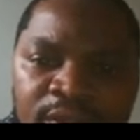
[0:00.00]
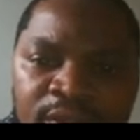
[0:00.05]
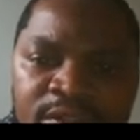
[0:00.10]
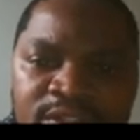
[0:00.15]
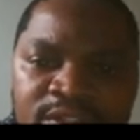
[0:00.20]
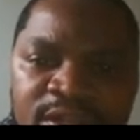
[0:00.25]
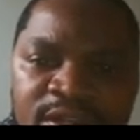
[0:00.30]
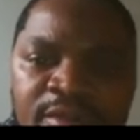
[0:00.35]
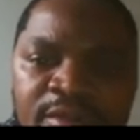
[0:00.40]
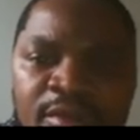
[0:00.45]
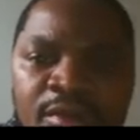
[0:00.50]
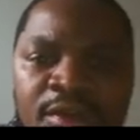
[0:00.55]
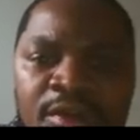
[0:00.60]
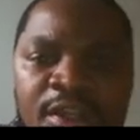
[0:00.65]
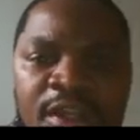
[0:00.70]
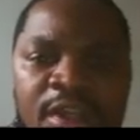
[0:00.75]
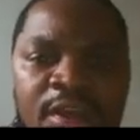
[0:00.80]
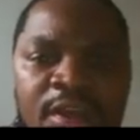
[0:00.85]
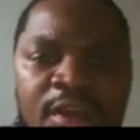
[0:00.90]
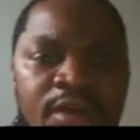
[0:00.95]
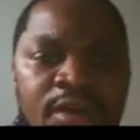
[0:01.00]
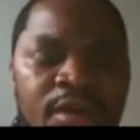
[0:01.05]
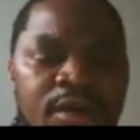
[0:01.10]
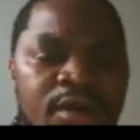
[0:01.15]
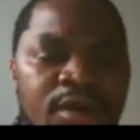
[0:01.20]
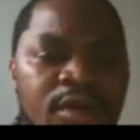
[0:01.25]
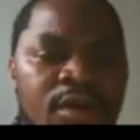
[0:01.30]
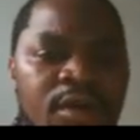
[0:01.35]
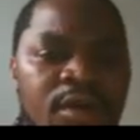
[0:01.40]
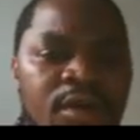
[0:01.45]
scaffold here,
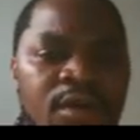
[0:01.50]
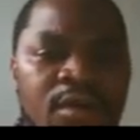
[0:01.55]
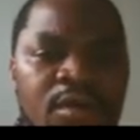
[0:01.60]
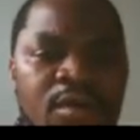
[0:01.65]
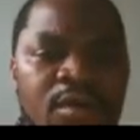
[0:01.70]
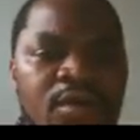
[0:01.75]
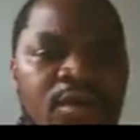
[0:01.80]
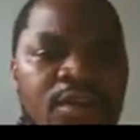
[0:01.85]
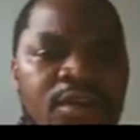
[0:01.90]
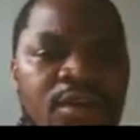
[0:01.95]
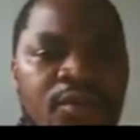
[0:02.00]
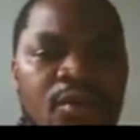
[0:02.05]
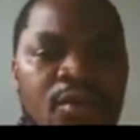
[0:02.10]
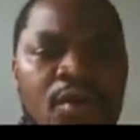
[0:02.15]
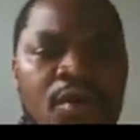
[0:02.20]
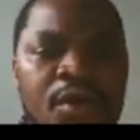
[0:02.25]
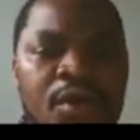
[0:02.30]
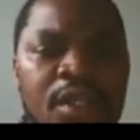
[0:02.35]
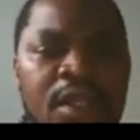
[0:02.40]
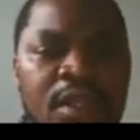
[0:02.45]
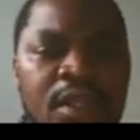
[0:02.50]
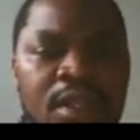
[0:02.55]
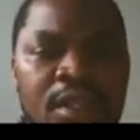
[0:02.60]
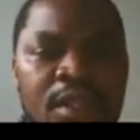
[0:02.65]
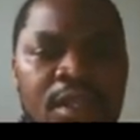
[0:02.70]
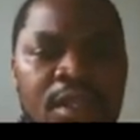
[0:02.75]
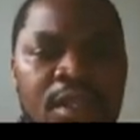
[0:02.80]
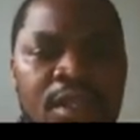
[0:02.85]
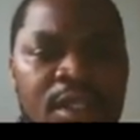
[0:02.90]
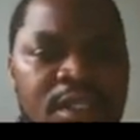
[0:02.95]
or the rod,
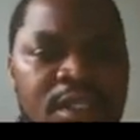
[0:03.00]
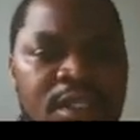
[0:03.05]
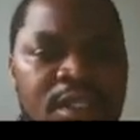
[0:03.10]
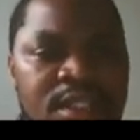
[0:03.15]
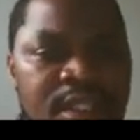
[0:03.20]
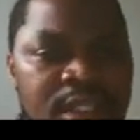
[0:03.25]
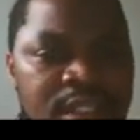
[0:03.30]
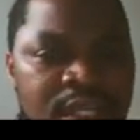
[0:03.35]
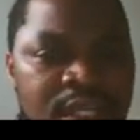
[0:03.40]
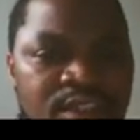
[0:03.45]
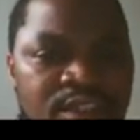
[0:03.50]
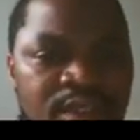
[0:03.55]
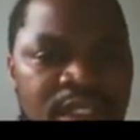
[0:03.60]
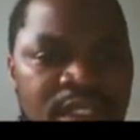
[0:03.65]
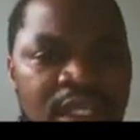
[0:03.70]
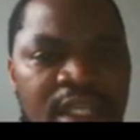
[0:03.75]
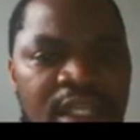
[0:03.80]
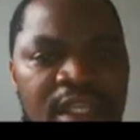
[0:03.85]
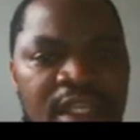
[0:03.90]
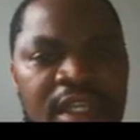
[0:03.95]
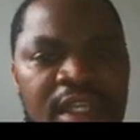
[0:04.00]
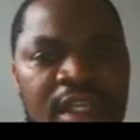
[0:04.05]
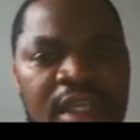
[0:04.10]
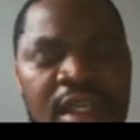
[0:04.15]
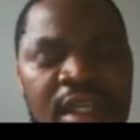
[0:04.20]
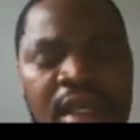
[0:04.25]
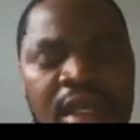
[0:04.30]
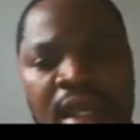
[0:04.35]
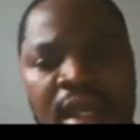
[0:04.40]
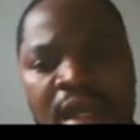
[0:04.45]
is actually
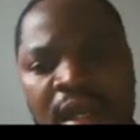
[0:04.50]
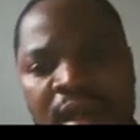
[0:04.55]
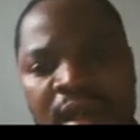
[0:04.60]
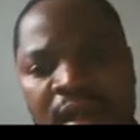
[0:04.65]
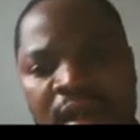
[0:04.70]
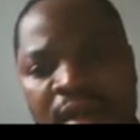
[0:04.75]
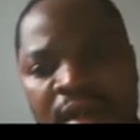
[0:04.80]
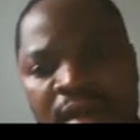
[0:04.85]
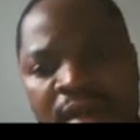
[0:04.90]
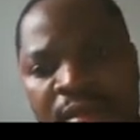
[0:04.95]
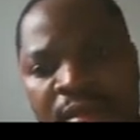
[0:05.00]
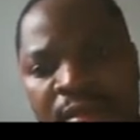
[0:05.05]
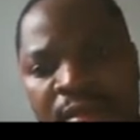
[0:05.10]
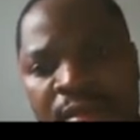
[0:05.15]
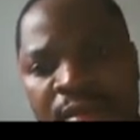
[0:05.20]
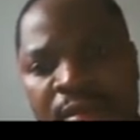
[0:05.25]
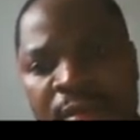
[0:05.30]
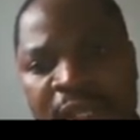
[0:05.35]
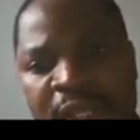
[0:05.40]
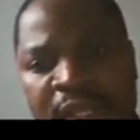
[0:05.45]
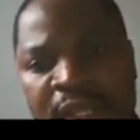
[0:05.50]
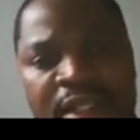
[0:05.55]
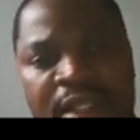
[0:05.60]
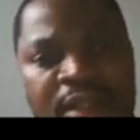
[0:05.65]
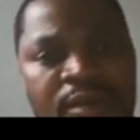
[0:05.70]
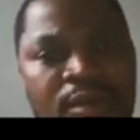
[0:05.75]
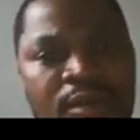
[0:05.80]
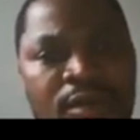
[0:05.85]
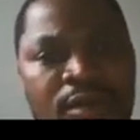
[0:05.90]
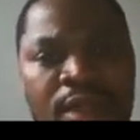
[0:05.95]
in
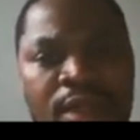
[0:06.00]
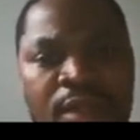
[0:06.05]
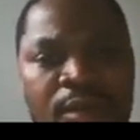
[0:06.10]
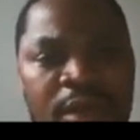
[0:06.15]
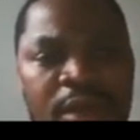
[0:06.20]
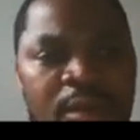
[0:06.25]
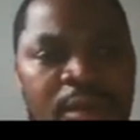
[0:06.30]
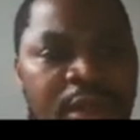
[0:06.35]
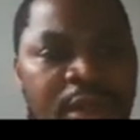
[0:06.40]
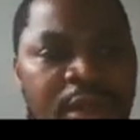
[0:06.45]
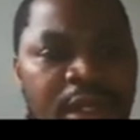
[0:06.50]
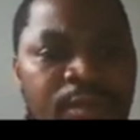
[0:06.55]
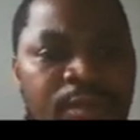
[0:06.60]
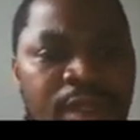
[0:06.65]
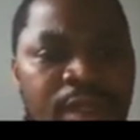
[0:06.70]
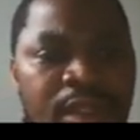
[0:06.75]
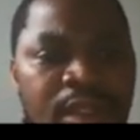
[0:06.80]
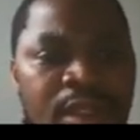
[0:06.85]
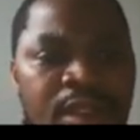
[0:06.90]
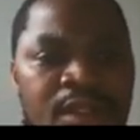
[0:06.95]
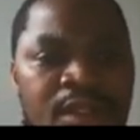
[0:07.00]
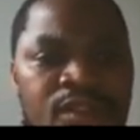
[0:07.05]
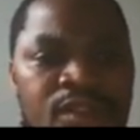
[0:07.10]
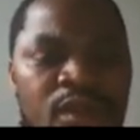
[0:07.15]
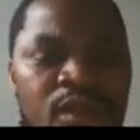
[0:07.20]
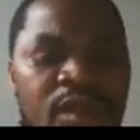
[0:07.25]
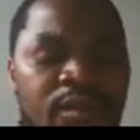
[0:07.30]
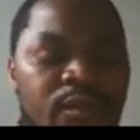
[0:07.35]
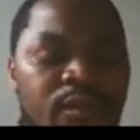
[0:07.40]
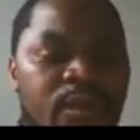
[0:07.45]
mechanical equilibrium.
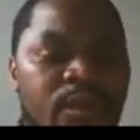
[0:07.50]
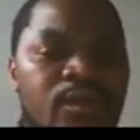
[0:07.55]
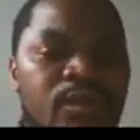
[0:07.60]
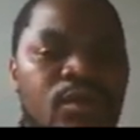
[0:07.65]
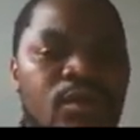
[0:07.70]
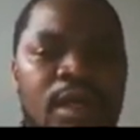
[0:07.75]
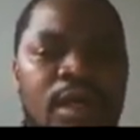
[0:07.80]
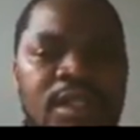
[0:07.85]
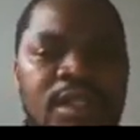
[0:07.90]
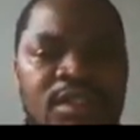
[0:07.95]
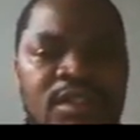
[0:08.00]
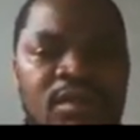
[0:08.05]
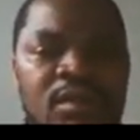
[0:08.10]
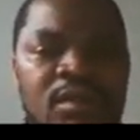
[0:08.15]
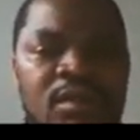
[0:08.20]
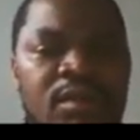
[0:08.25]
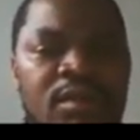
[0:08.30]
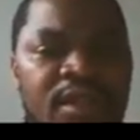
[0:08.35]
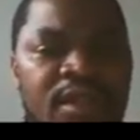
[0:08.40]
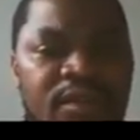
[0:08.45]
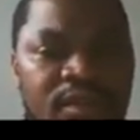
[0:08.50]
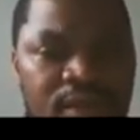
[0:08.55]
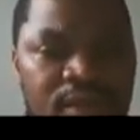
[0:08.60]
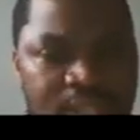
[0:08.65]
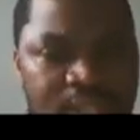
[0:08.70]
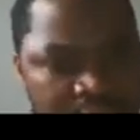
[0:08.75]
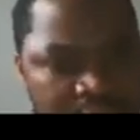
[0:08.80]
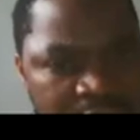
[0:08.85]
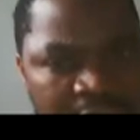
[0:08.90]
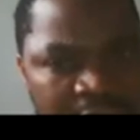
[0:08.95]
So if we look at all the forces